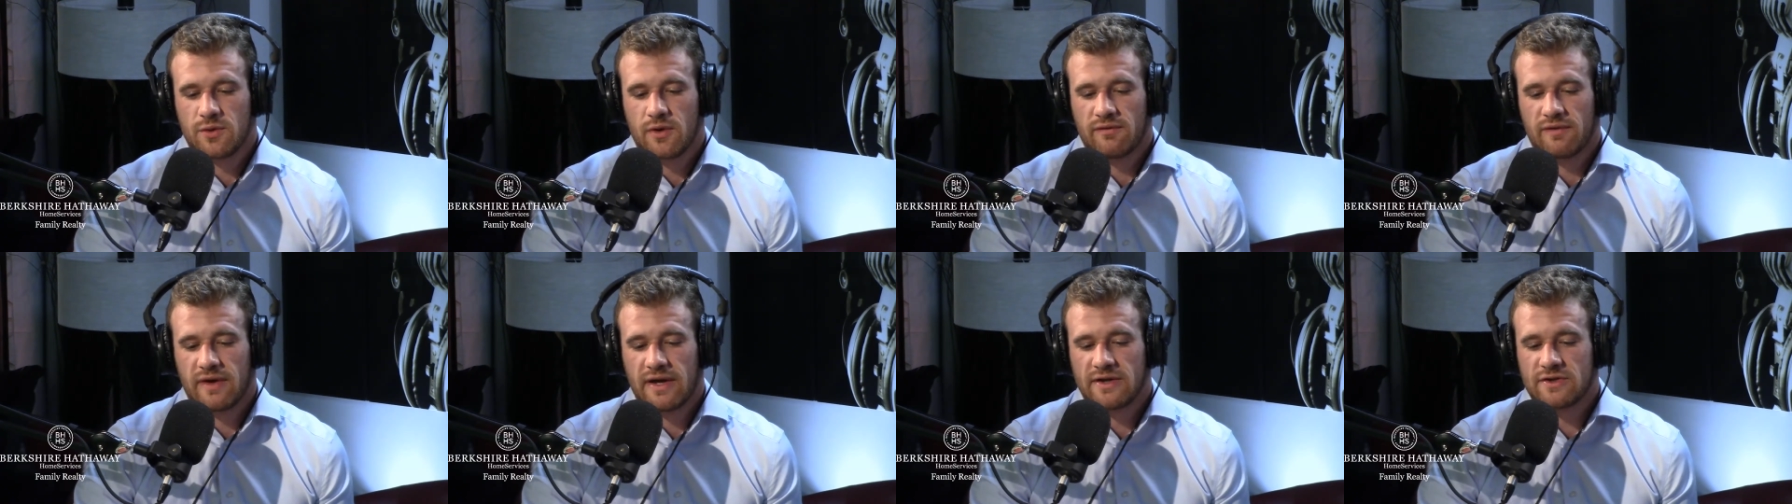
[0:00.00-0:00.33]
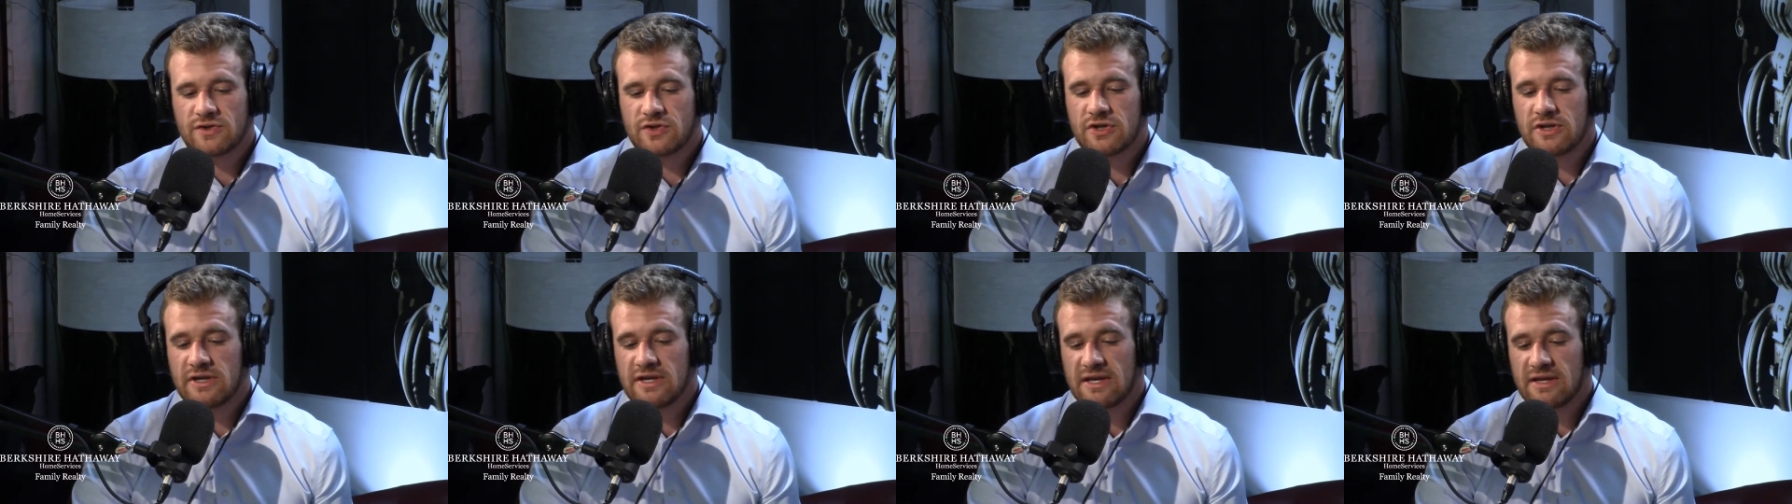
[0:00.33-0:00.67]

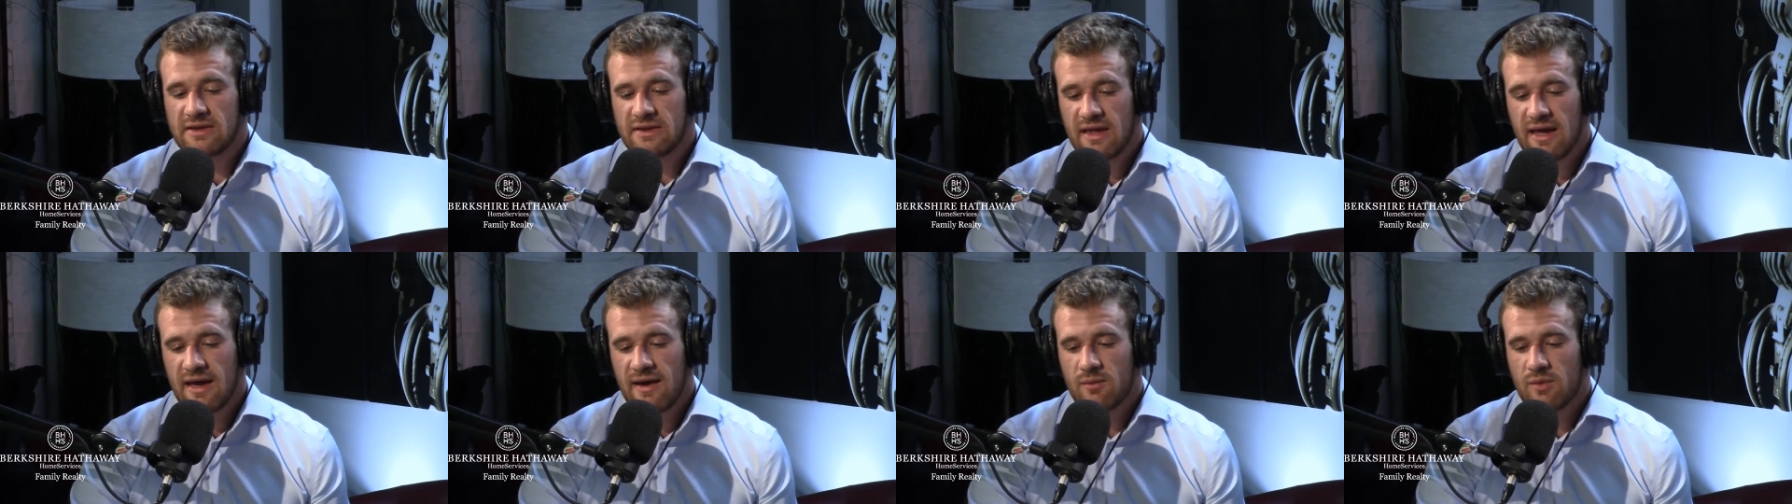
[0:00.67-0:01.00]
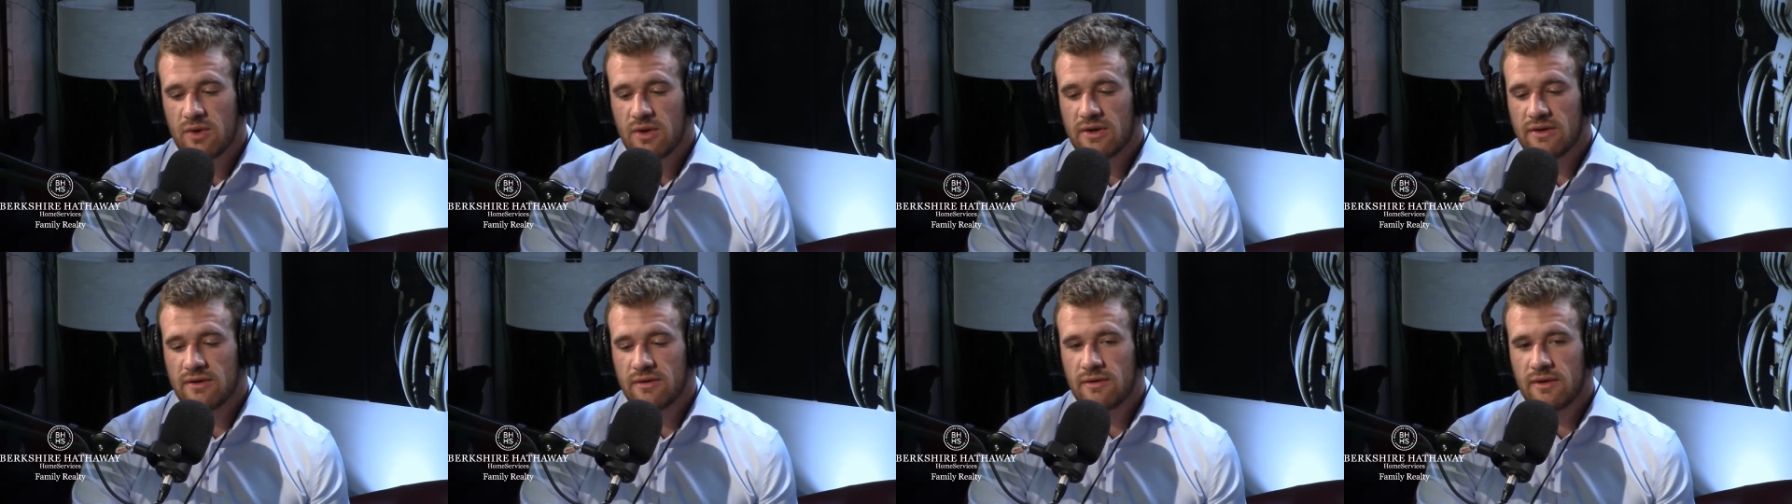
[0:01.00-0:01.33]
eventually get that
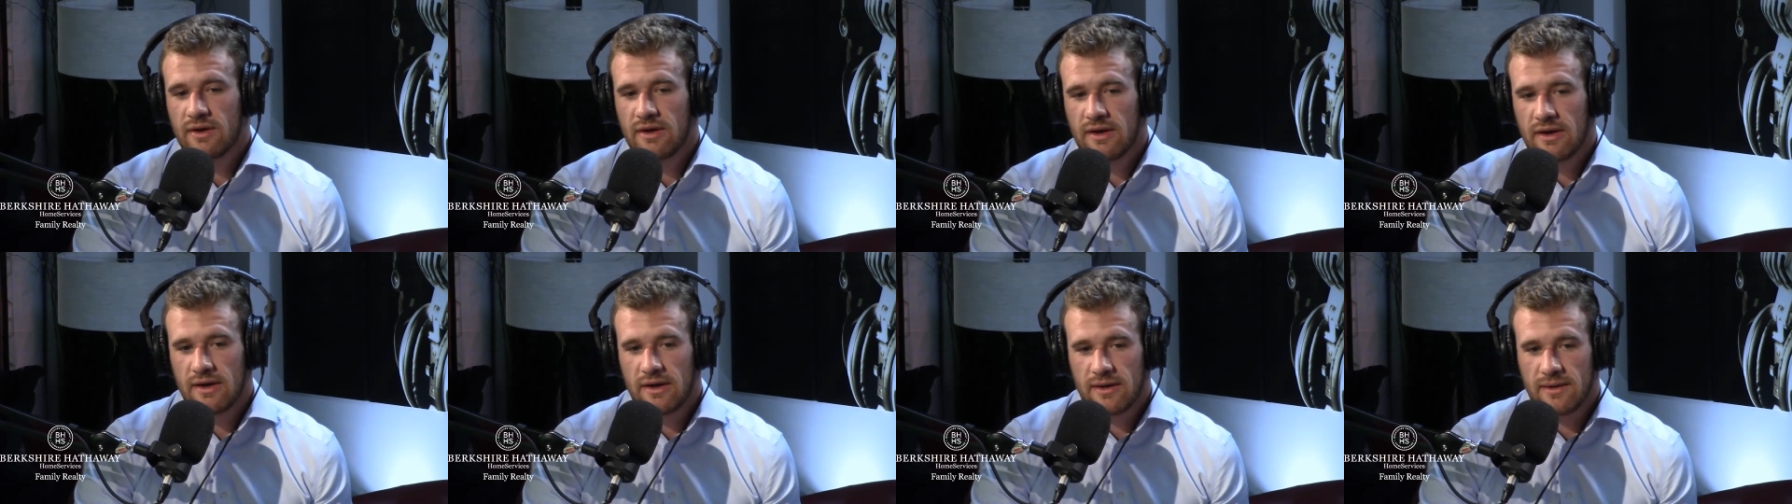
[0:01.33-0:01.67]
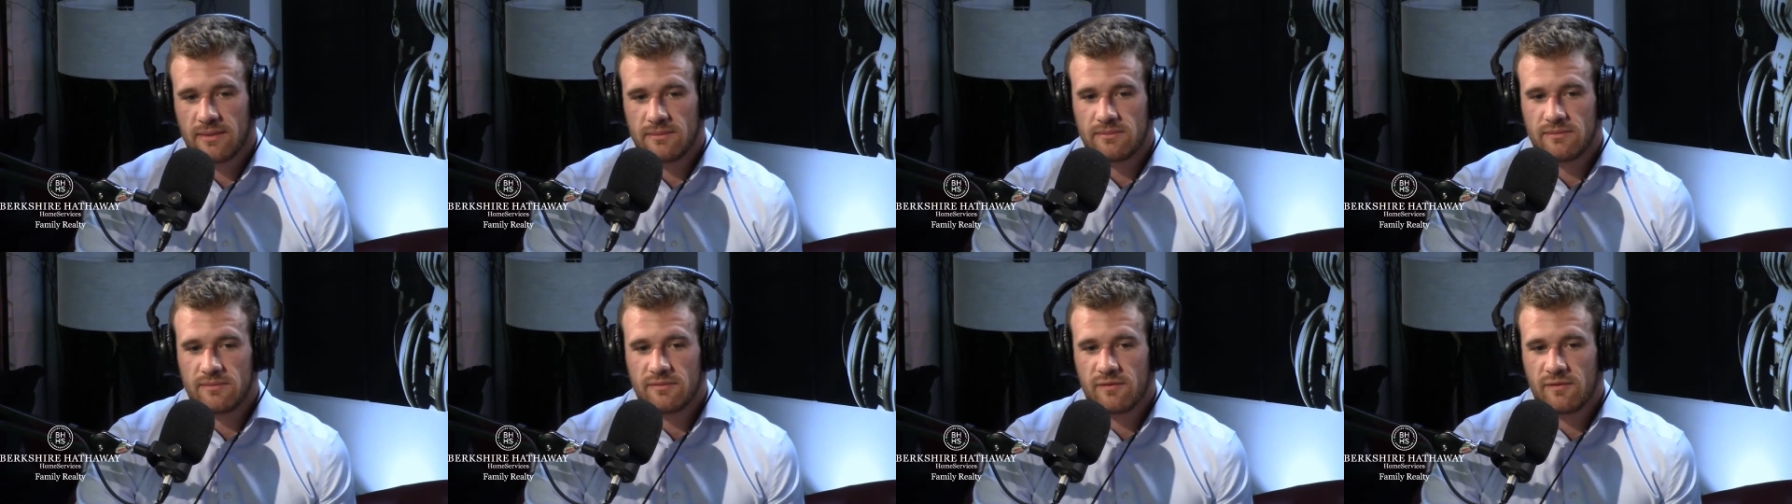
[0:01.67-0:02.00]
one um,